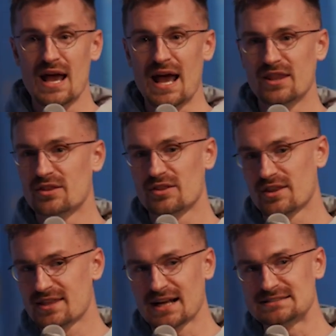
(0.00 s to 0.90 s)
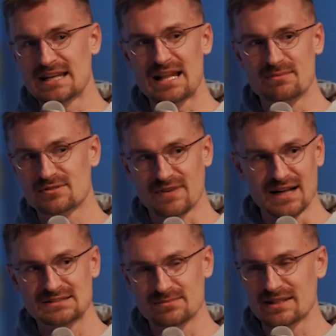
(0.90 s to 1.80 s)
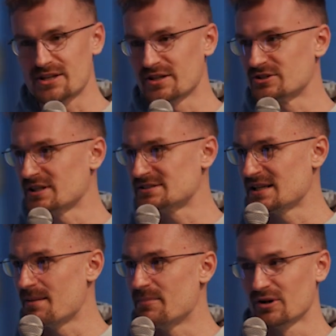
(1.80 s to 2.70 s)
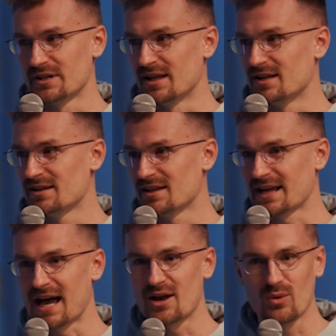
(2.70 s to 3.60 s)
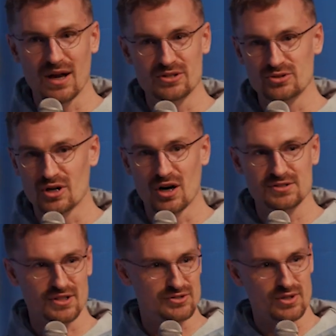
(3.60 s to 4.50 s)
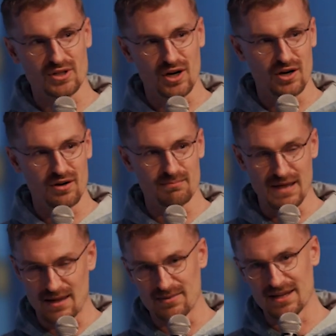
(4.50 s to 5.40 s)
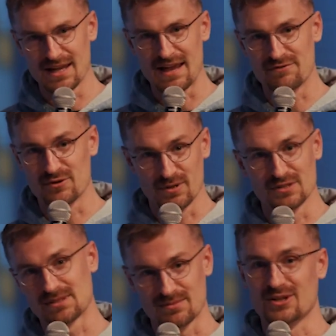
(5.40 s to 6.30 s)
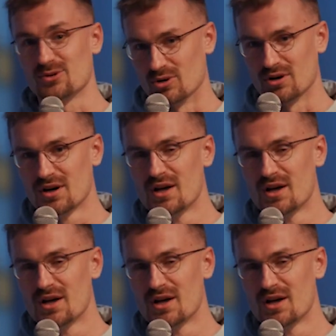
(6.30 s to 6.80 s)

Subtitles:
And the thing I say to them is find something that you're interested in and build it. Like, I don't want to do calls. I'll do a call maybe if you build something cool.